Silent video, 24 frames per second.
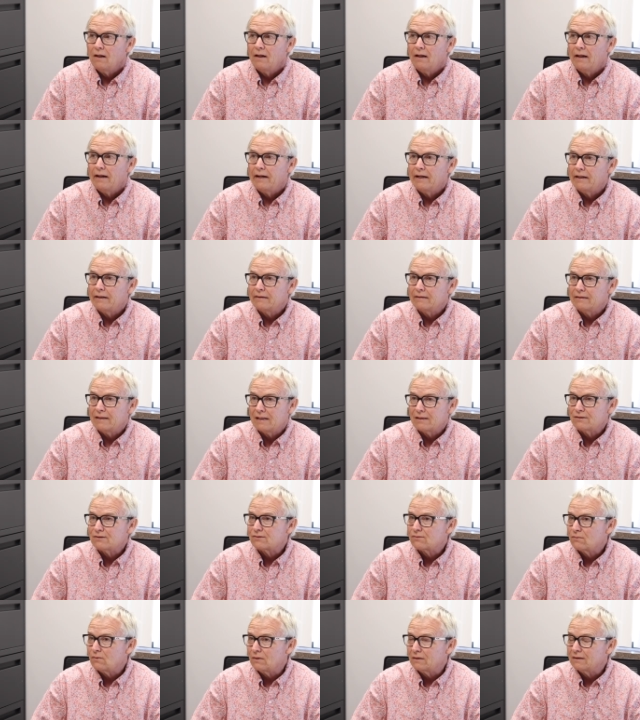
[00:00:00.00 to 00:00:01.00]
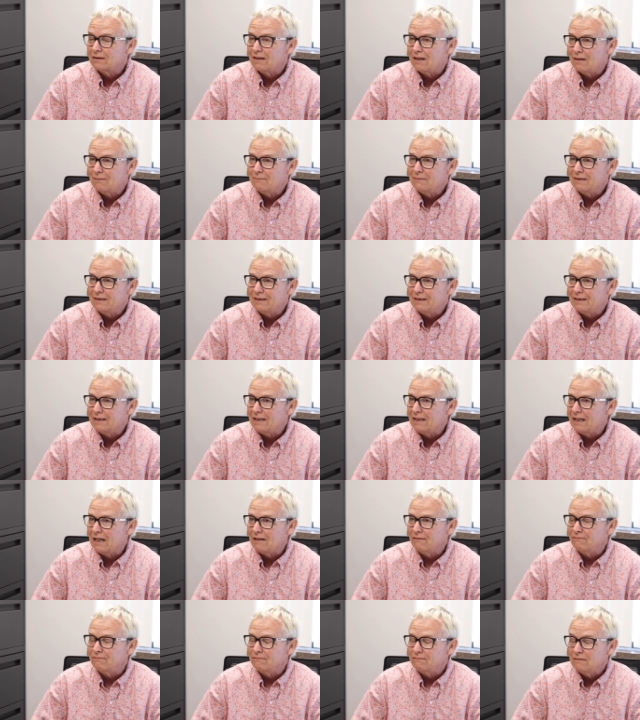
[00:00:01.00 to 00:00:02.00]
And that's what got me in it.
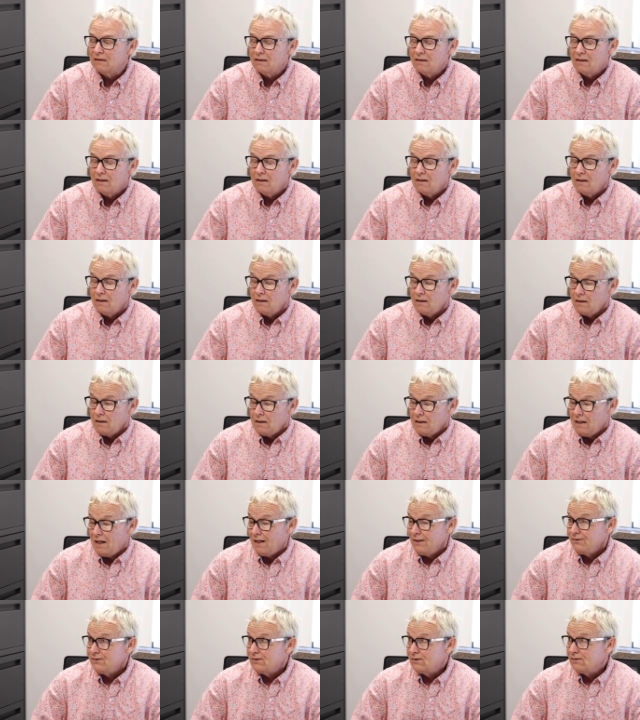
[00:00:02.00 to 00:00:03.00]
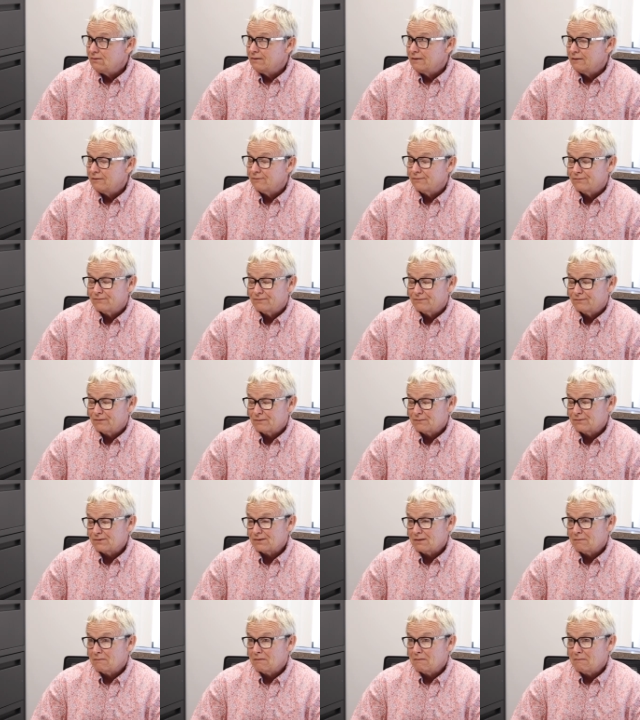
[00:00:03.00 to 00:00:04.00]
I still hear from
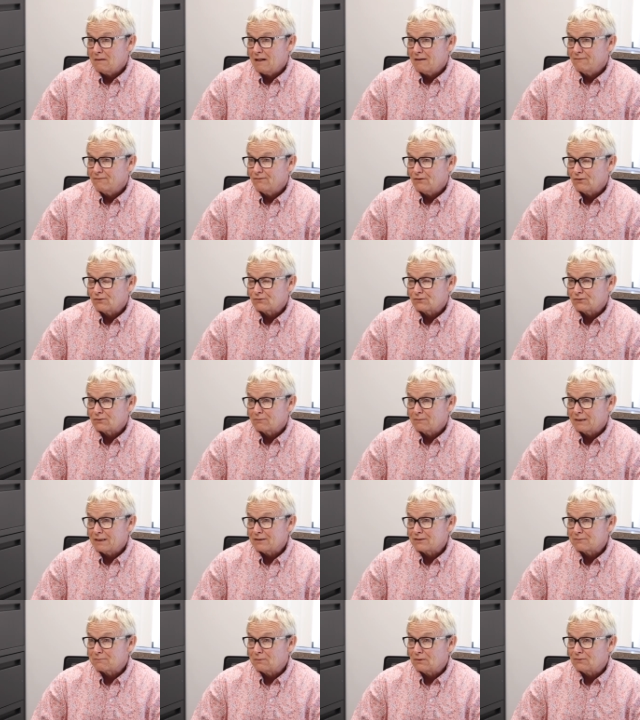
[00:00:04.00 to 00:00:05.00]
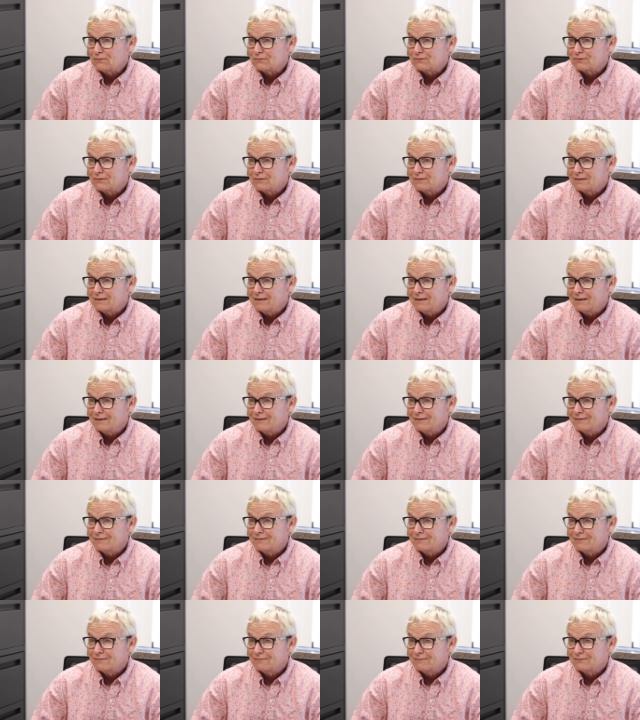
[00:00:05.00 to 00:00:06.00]
some of my foster baseball
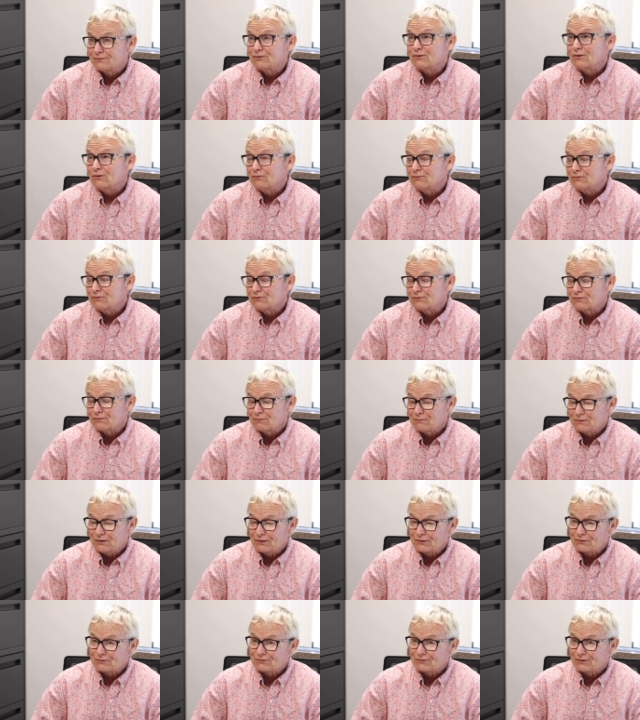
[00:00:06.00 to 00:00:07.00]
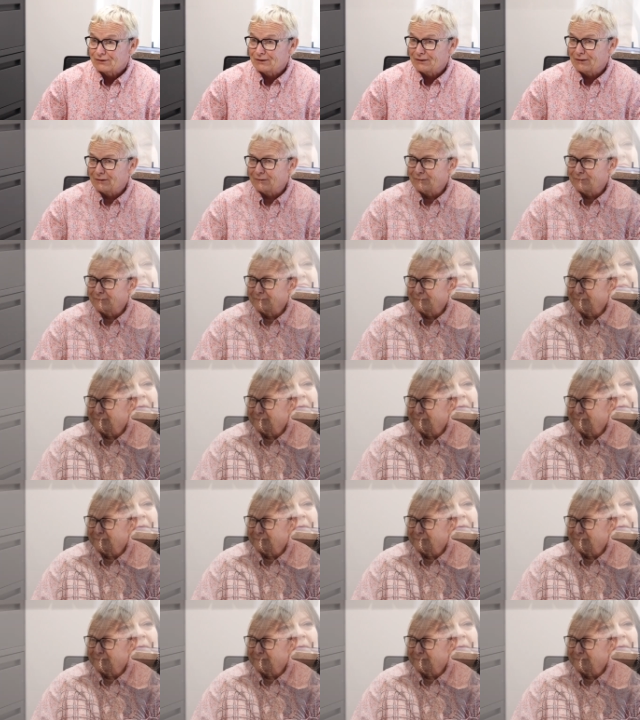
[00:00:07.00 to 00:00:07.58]
kids, students from years ago.